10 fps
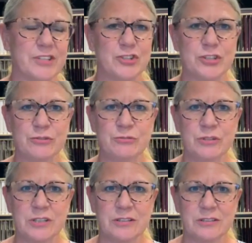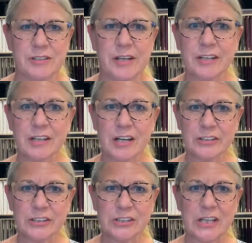June In
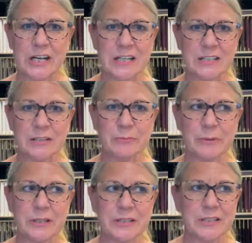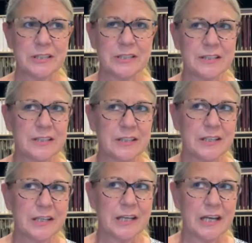Color Club
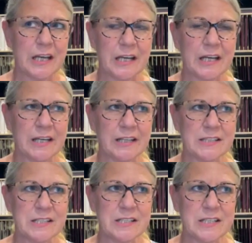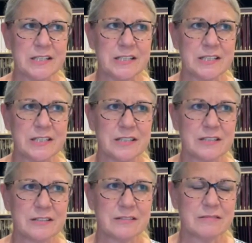and
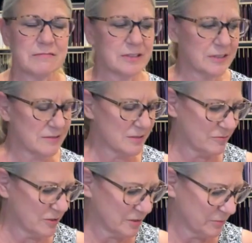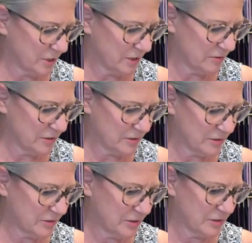what else? There was something else.
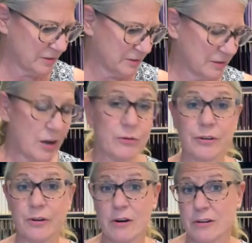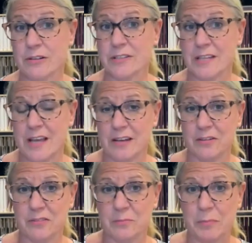Oh, the cards
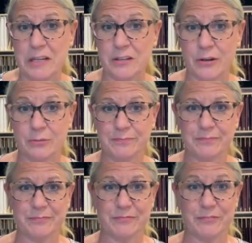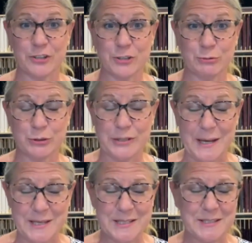and bingo virtual
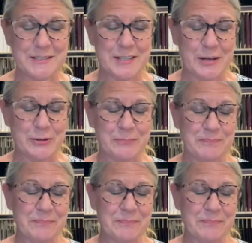night. So